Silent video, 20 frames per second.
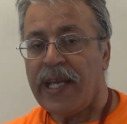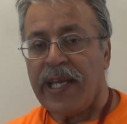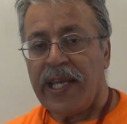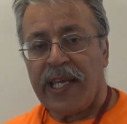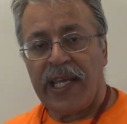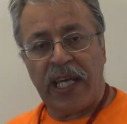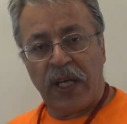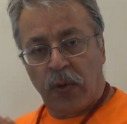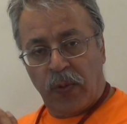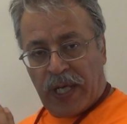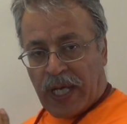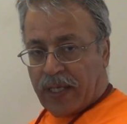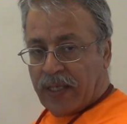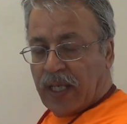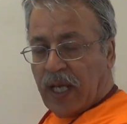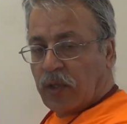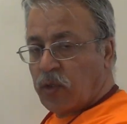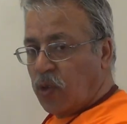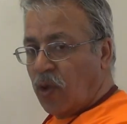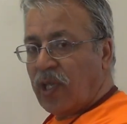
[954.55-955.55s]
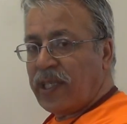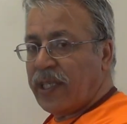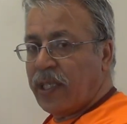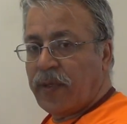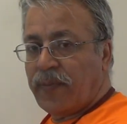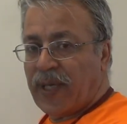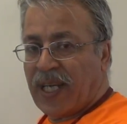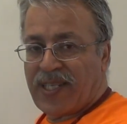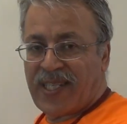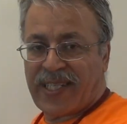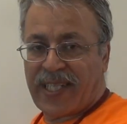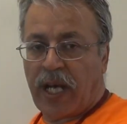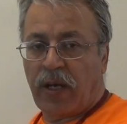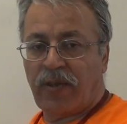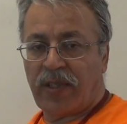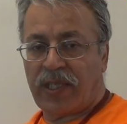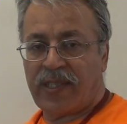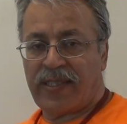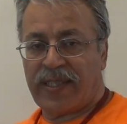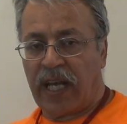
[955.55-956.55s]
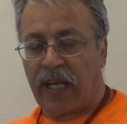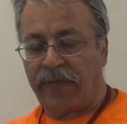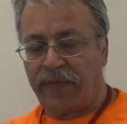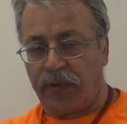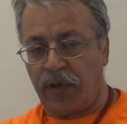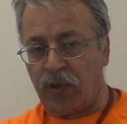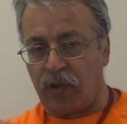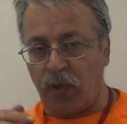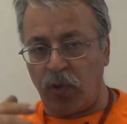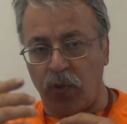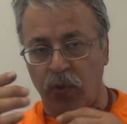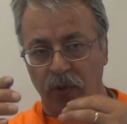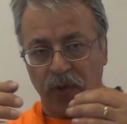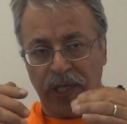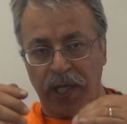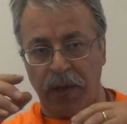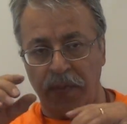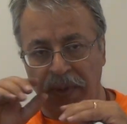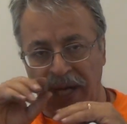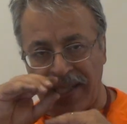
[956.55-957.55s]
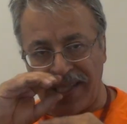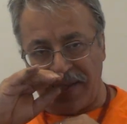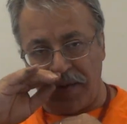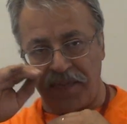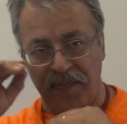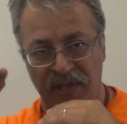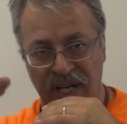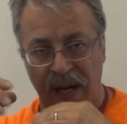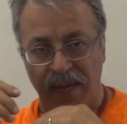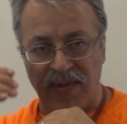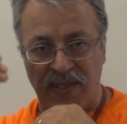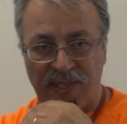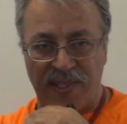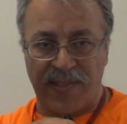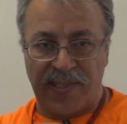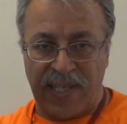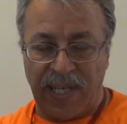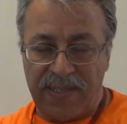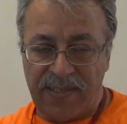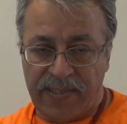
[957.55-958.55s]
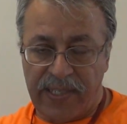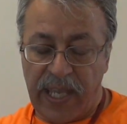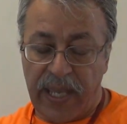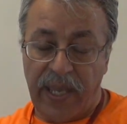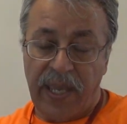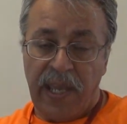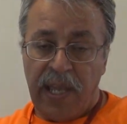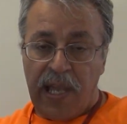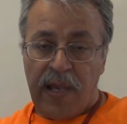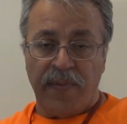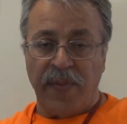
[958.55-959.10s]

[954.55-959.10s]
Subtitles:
Here we are not talking about soundness. Therefore, don't worry about the premises I say.